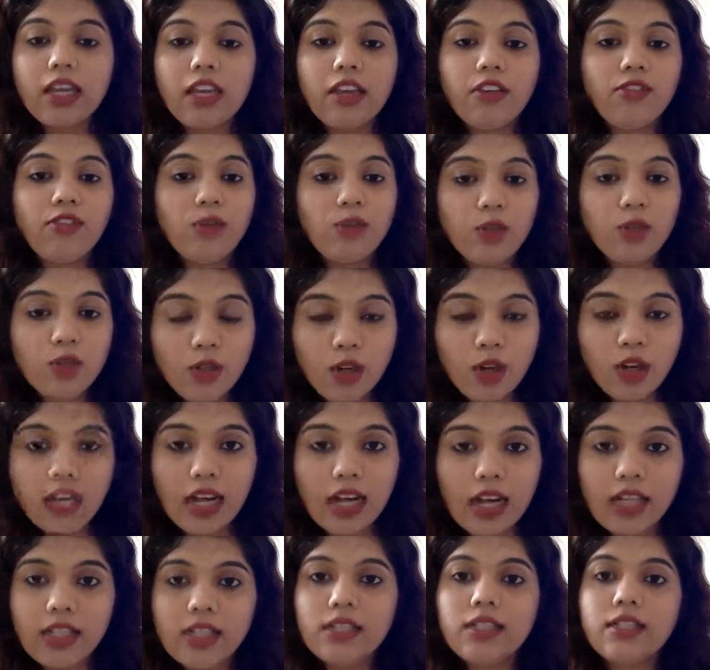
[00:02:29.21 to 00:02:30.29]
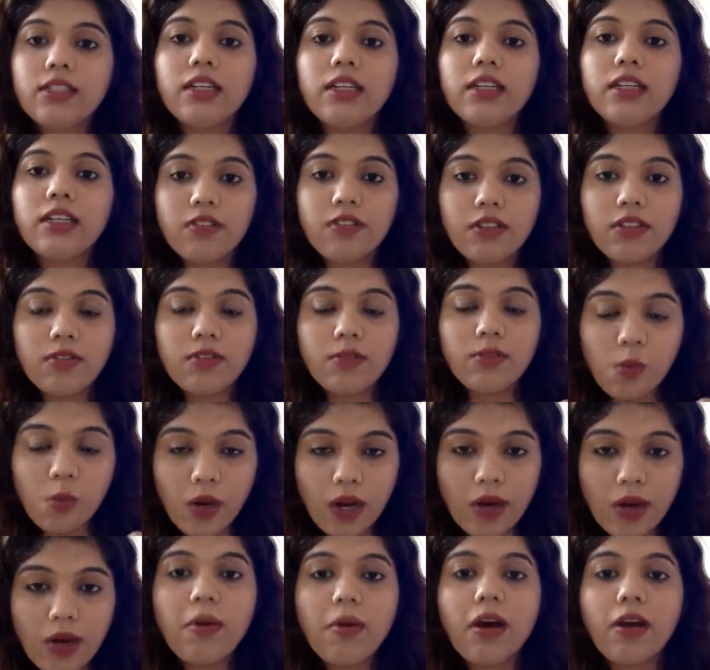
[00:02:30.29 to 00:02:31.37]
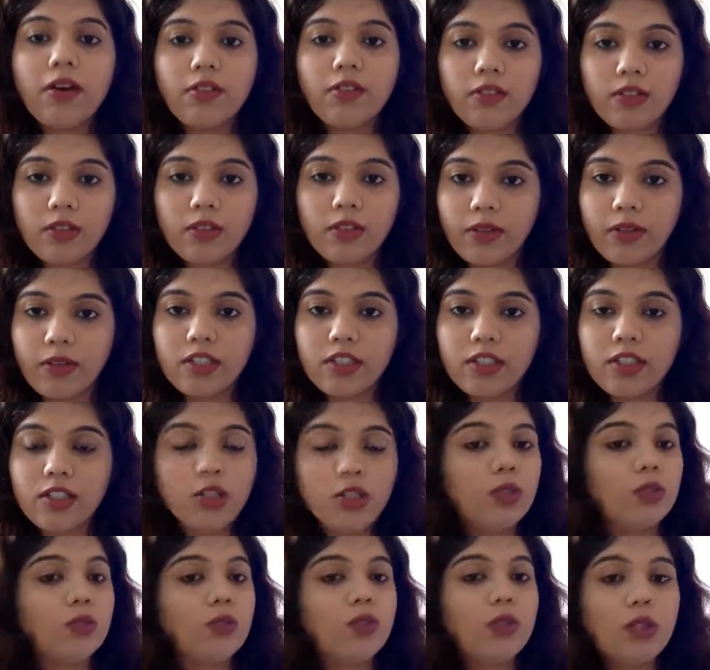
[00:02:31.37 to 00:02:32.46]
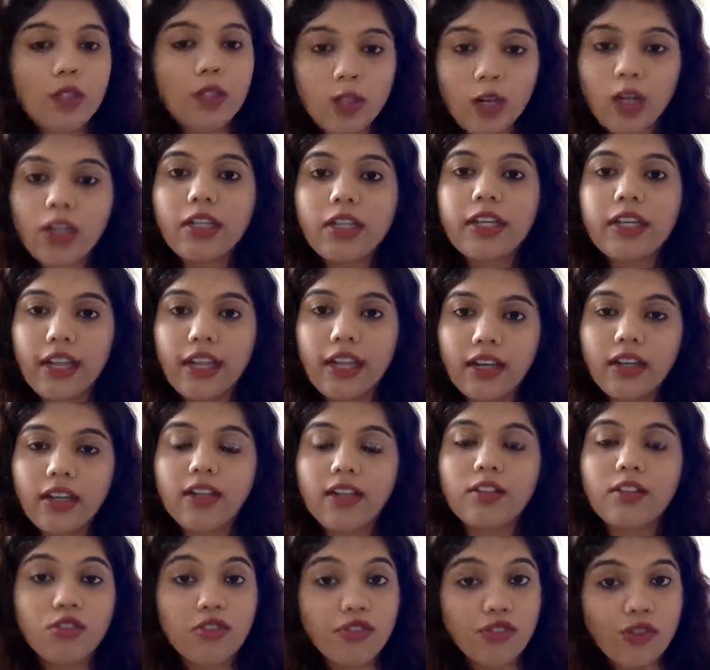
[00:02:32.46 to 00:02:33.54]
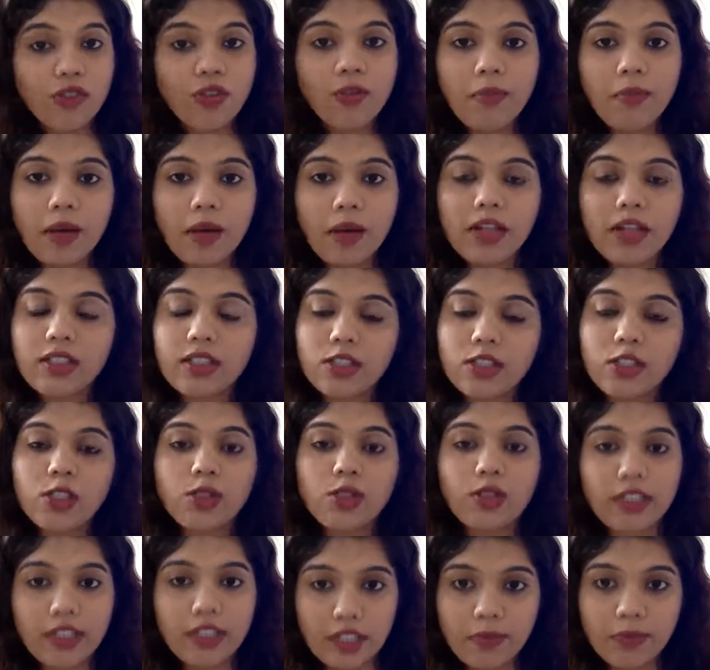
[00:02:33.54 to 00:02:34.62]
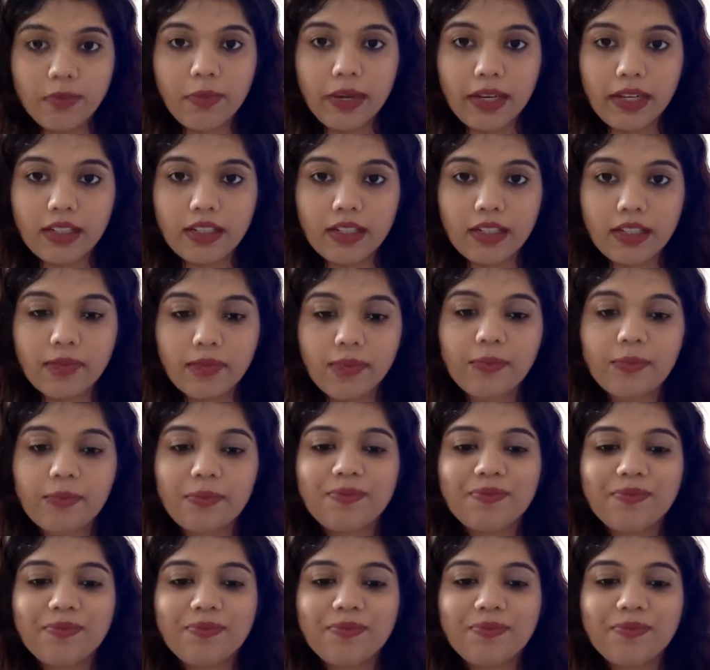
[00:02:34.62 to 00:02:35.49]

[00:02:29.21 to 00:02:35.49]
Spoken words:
If you do not answer even one part of the question, you will not get the full marks that you are expecting.